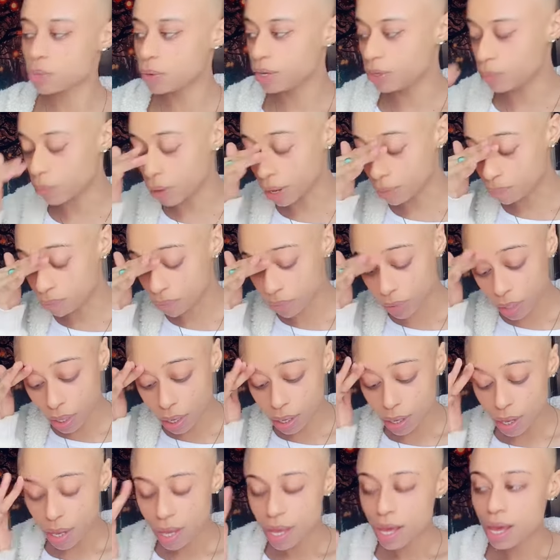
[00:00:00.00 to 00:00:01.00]
So anyway,
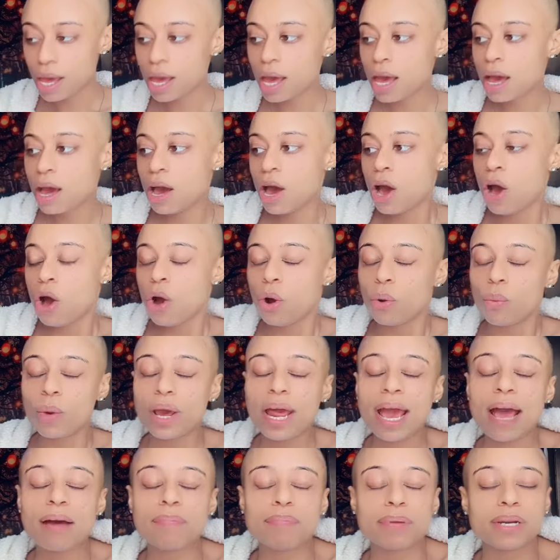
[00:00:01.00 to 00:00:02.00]

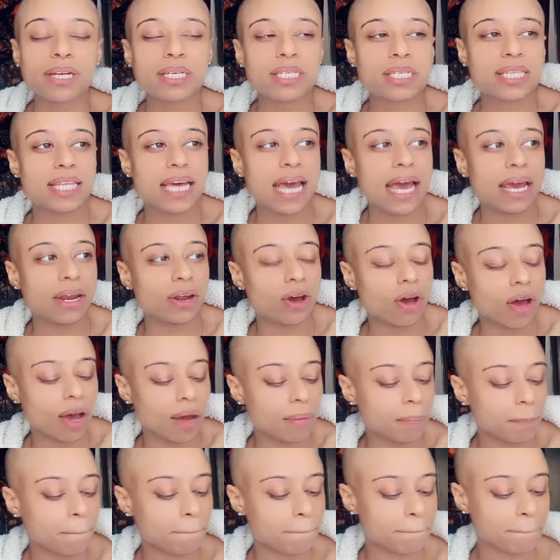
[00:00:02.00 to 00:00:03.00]
what happened is
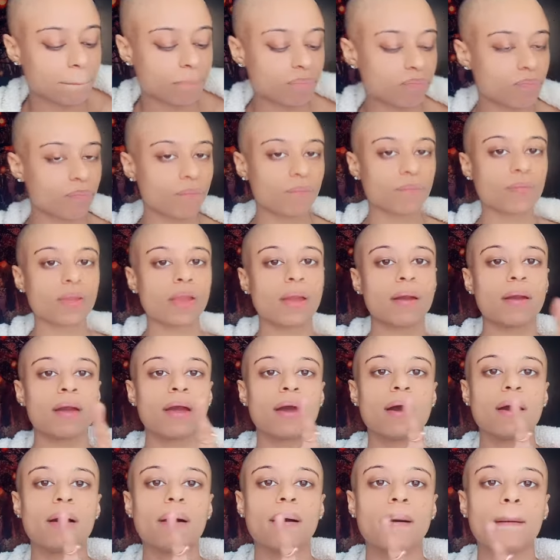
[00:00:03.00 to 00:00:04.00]
that um
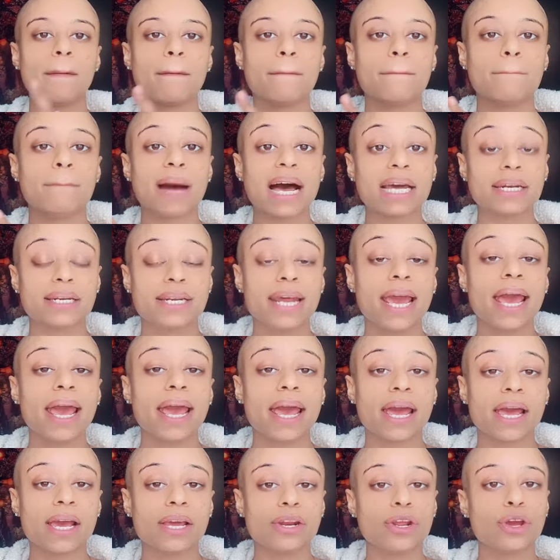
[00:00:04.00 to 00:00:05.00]
my
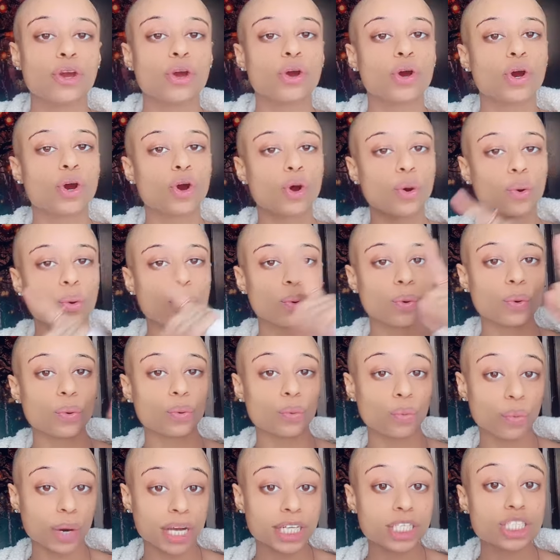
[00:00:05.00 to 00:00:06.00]
dad
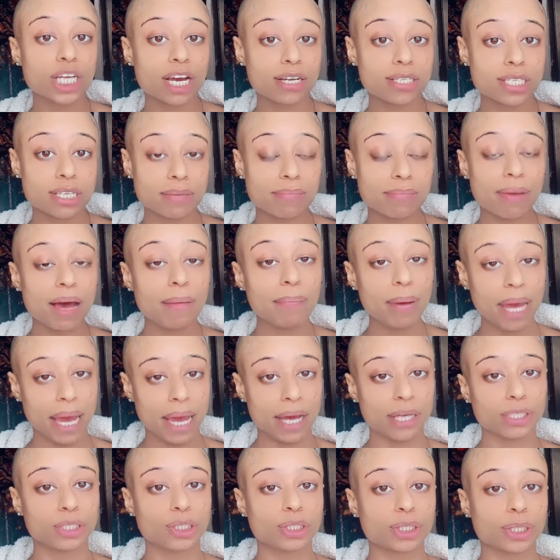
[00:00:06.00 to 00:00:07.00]
reached out to my
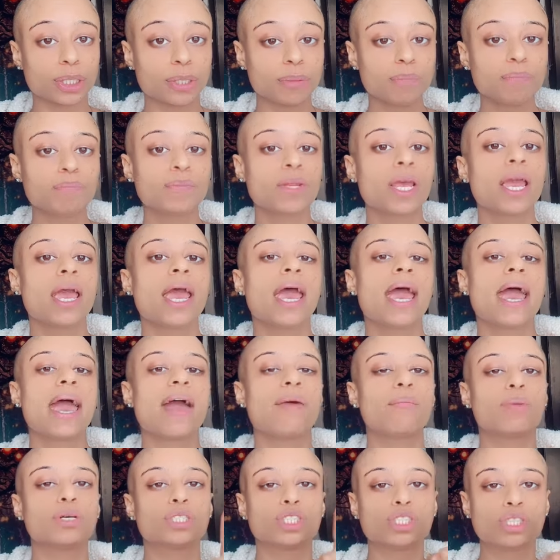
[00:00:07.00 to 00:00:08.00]
pastor
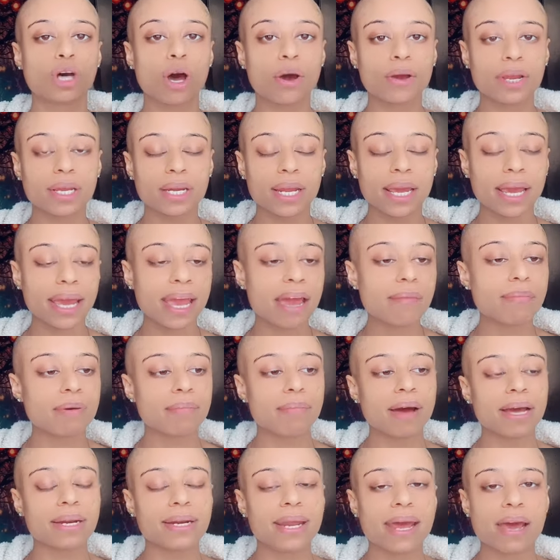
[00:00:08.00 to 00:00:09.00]
and was talking to
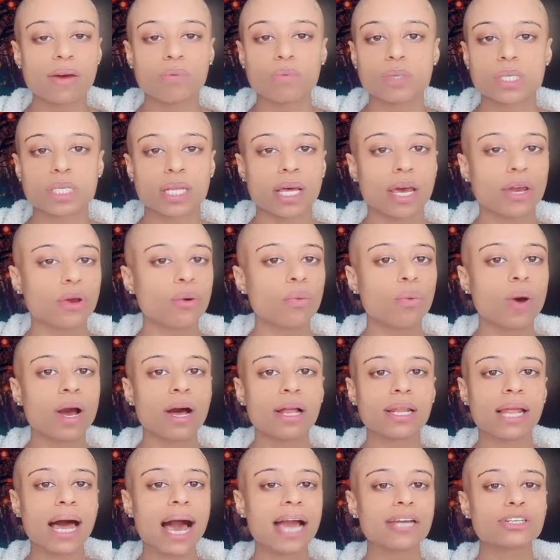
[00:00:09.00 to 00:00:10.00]
him and my dad was like
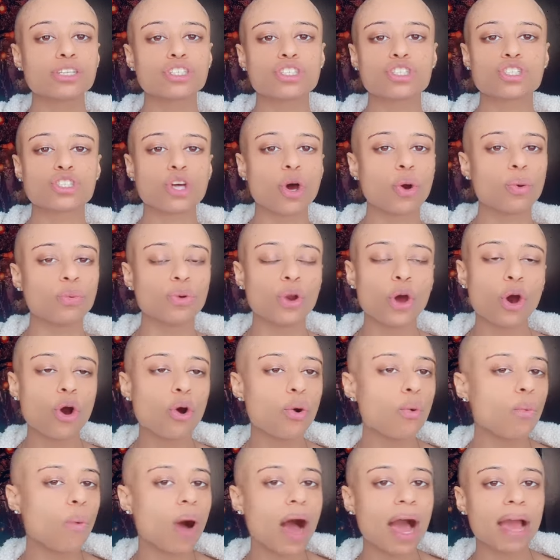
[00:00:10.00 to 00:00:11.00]
well i just don't
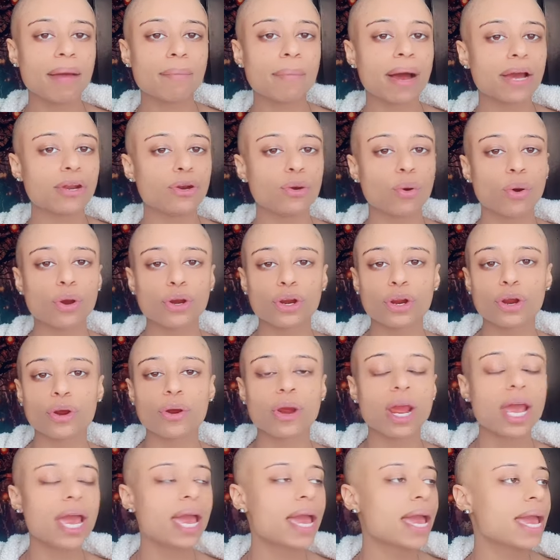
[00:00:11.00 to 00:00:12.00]
know why my
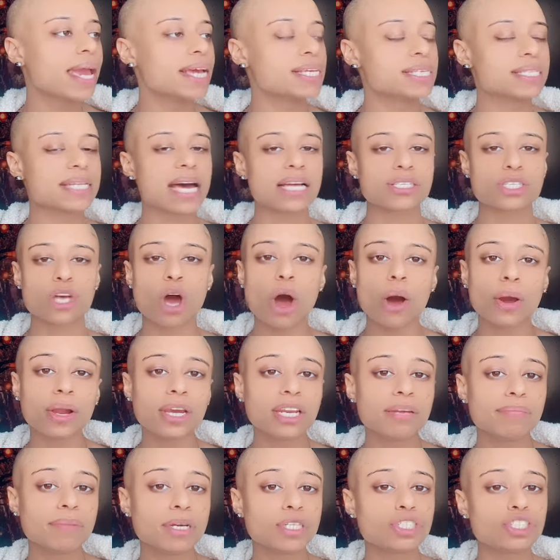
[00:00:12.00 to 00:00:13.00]
daughter is not
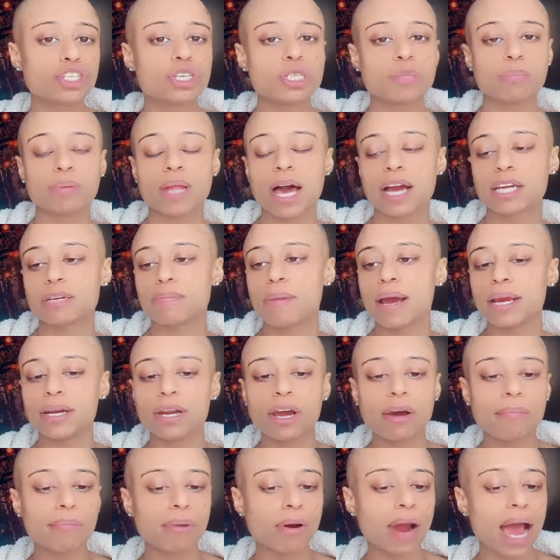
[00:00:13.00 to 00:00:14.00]
talking to me she's blocked
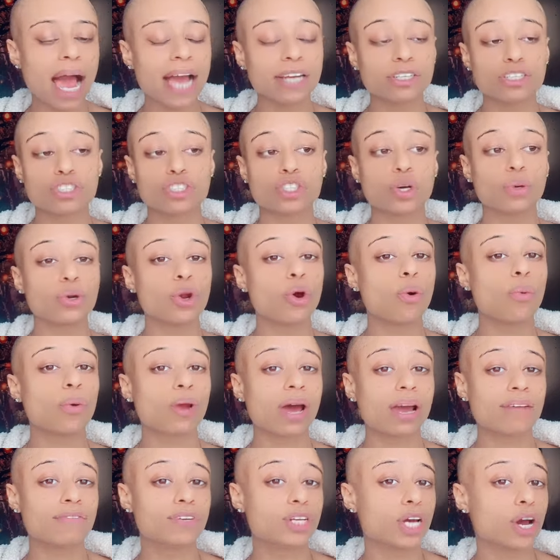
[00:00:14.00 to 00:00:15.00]
my number i just don't
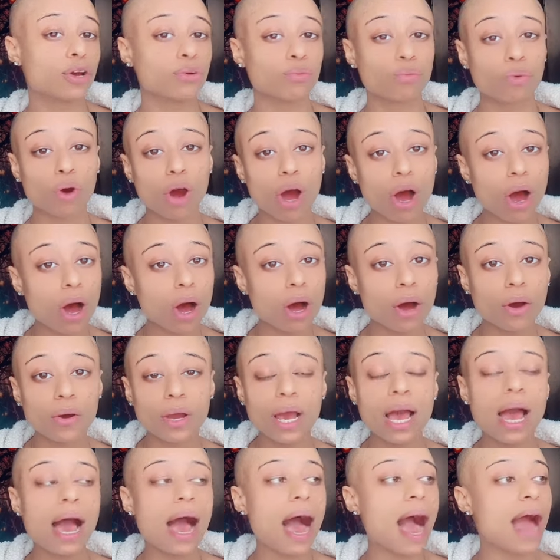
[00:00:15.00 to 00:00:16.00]
know what i've done
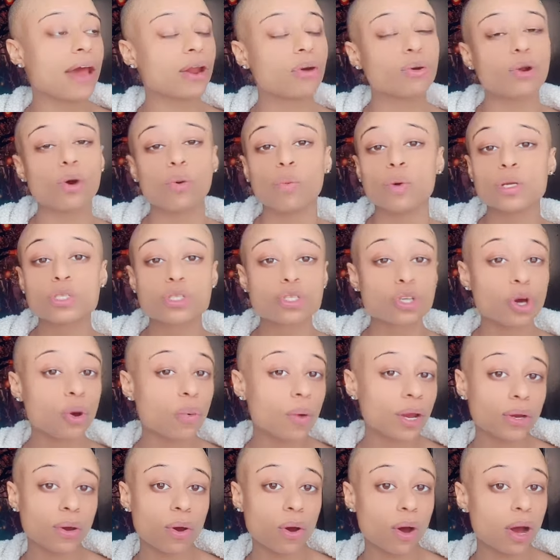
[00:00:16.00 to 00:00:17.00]
wrong i don't know
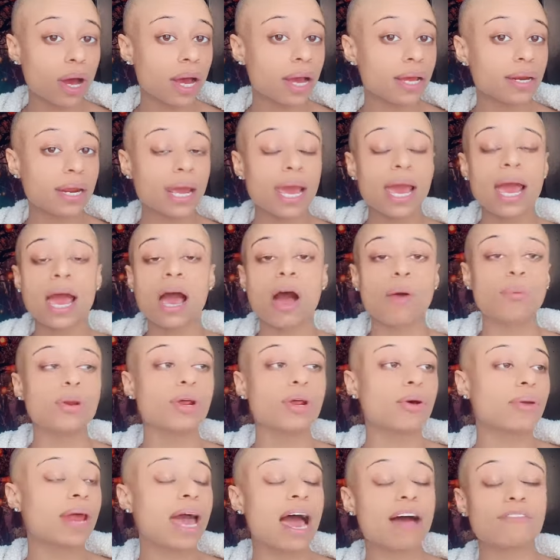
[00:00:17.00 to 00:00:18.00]
what's going on
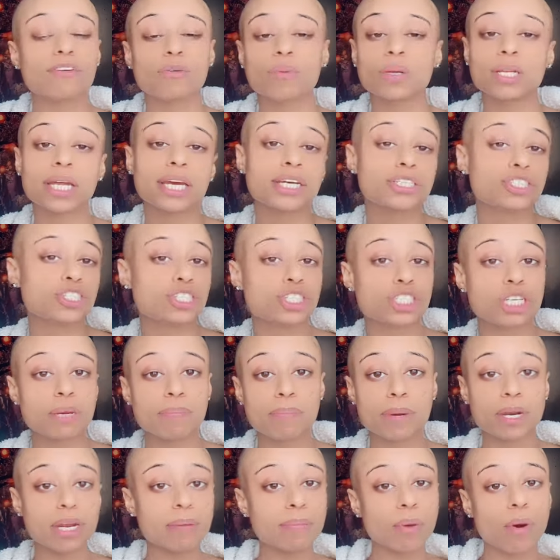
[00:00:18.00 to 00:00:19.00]
we don't have a
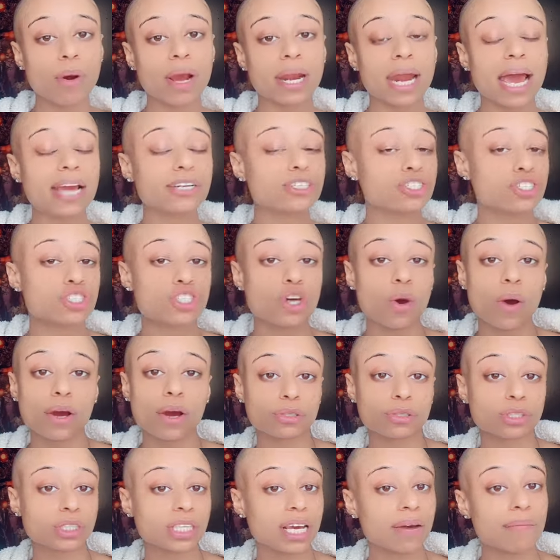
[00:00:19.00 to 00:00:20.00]
relationship anymore and i
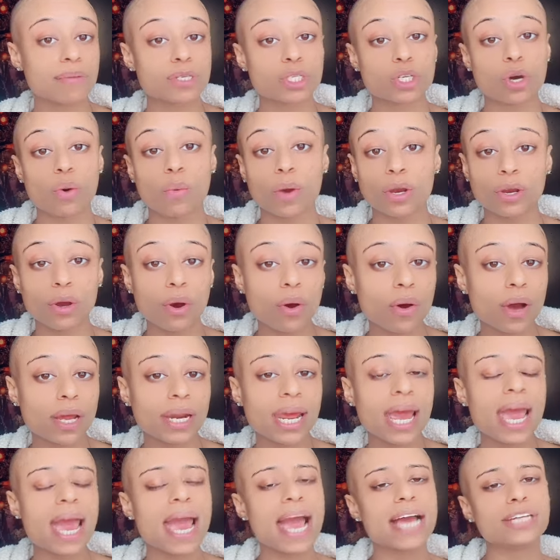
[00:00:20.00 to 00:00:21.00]
don't understand what's going
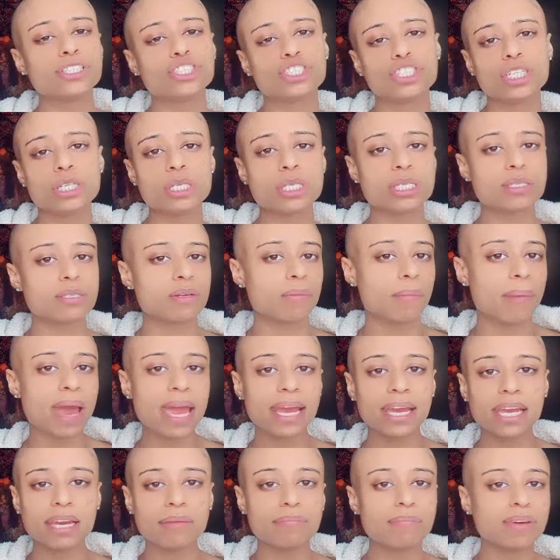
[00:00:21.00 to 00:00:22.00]
on and she's
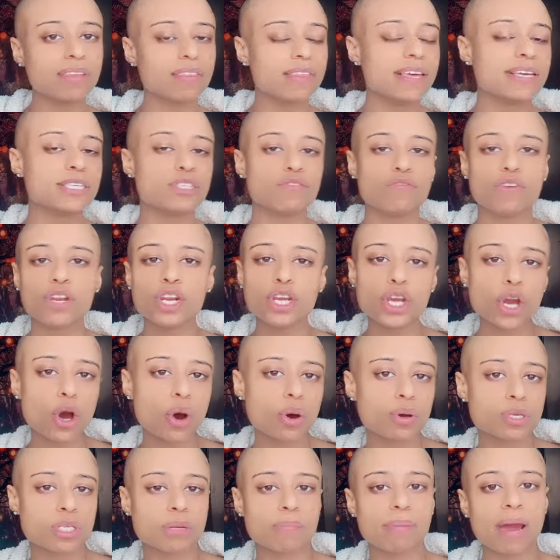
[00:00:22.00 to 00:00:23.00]
making me these
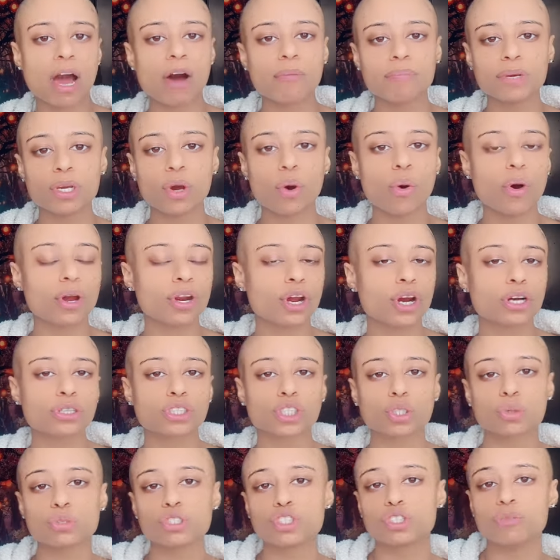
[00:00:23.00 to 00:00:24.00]
videos about me on
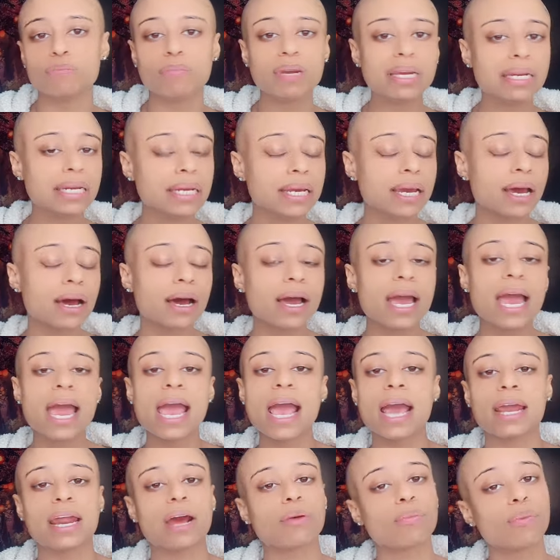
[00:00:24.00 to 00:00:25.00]
her social
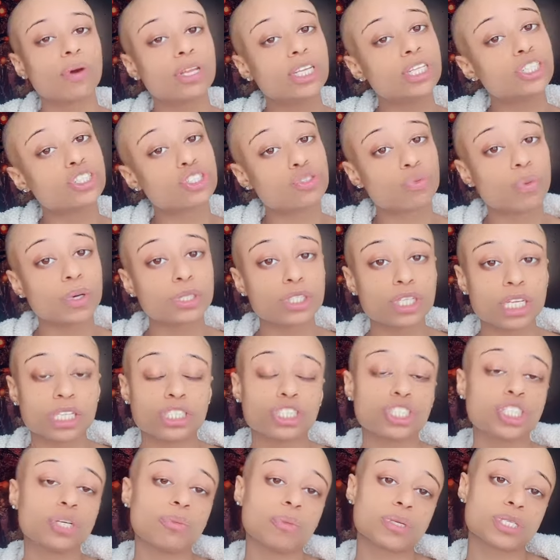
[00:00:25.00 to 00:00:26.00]
media and i really just
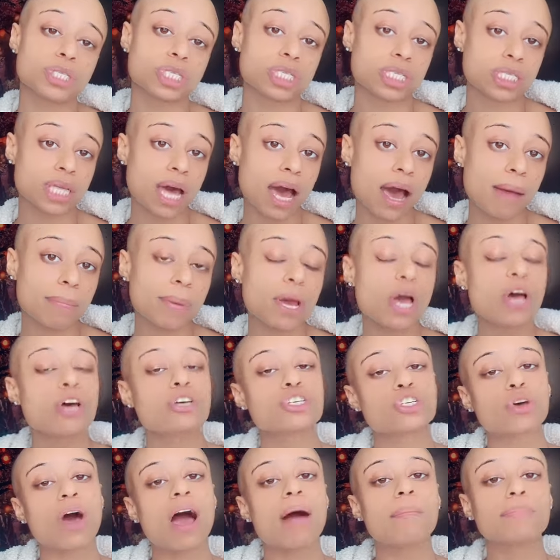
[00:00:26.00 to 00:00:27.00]
wish that she would
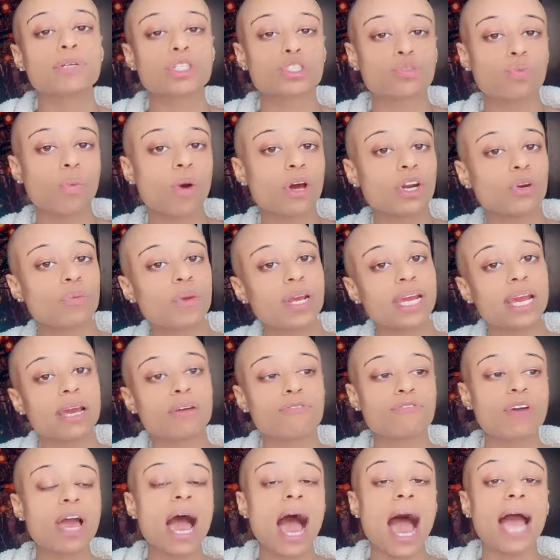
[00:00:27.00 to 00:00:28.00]
stop so i'm just
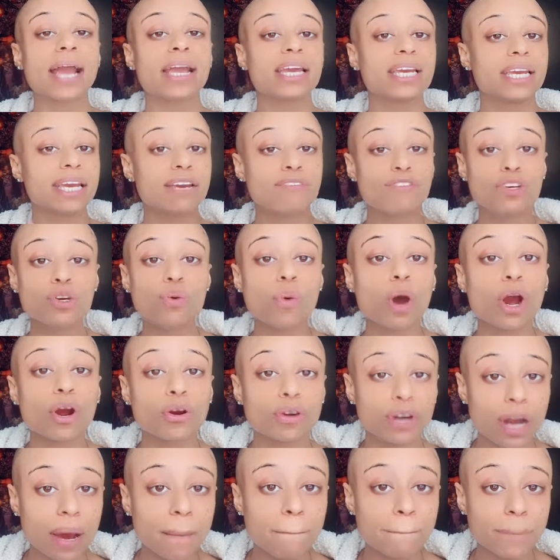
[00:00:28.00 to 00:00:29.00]
wondering if i can give
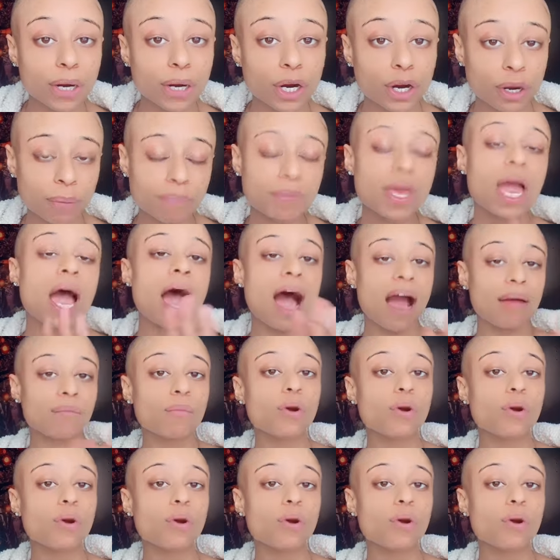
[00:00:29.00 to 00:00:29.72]
you her number